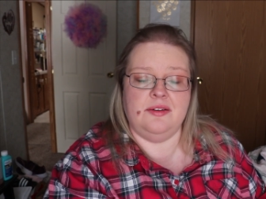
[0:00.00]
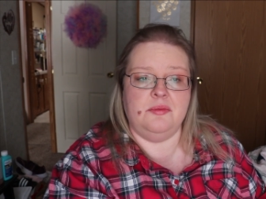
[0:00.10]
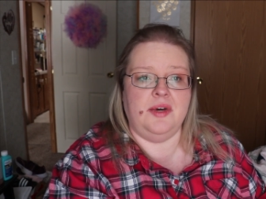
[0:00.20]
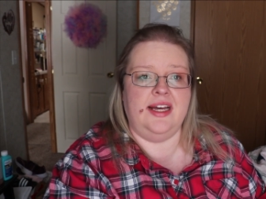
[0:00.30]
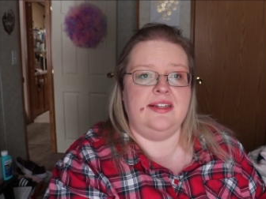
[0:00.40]
or
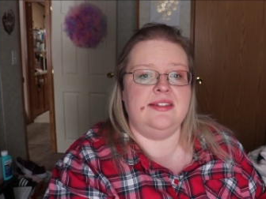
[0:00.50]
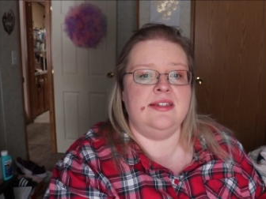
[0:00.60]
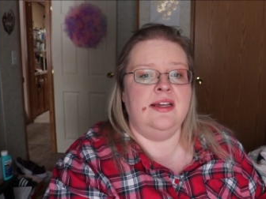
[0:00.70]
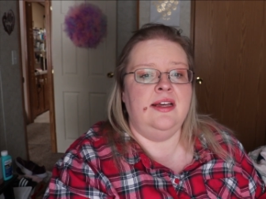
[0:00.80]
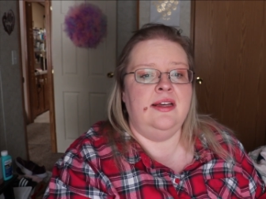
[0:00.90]
what.
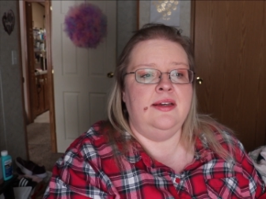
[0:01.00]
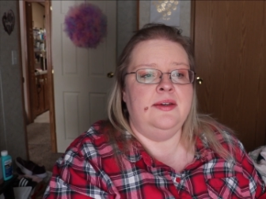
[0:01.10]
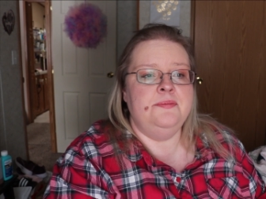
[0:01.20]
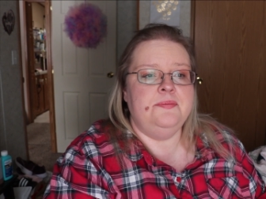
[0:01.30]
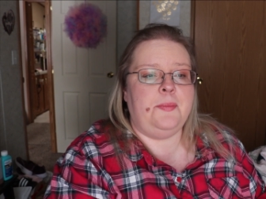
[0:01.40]

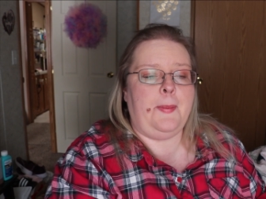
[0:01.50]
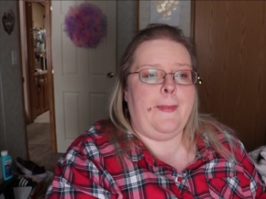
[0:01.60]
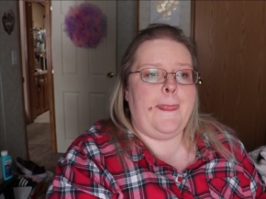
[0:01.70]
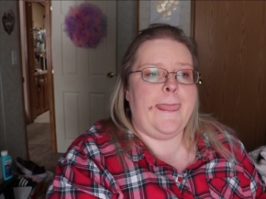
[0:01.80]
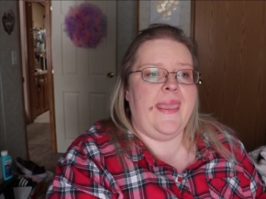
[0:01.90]

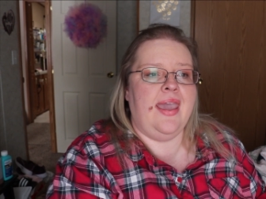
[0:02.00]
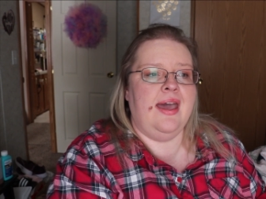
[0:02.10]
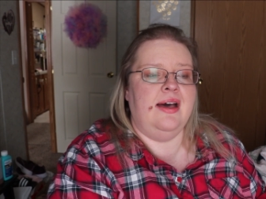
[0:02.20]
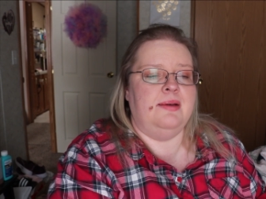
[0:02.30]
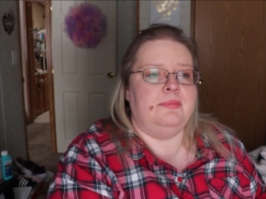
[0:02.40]

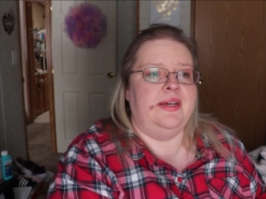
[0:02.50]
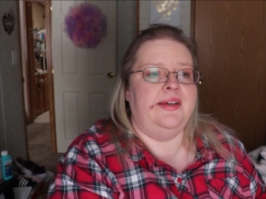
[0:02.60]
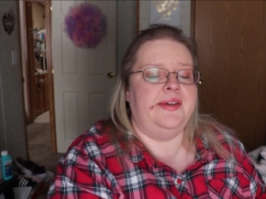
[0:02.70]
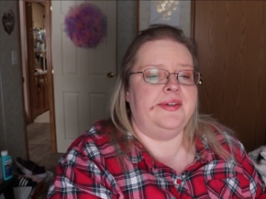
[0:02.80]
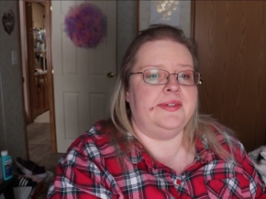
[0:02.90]
Um,
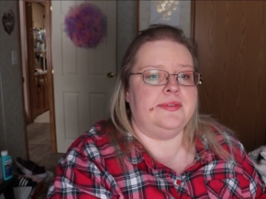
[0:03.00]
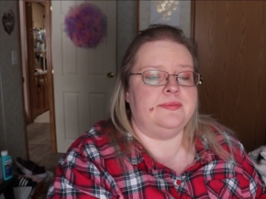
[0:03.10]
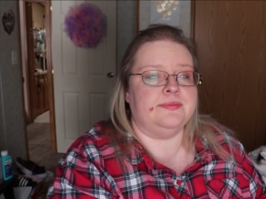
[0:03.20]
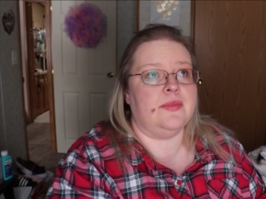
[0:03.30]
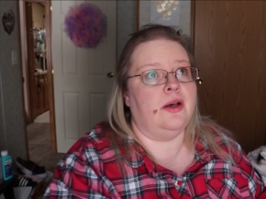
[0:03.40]

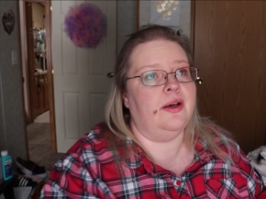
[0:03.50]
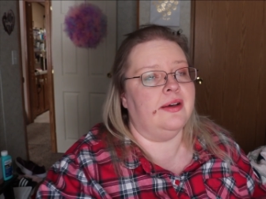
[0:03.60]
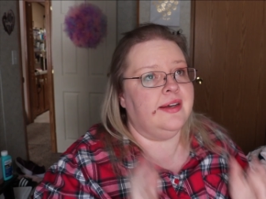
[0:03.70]
oh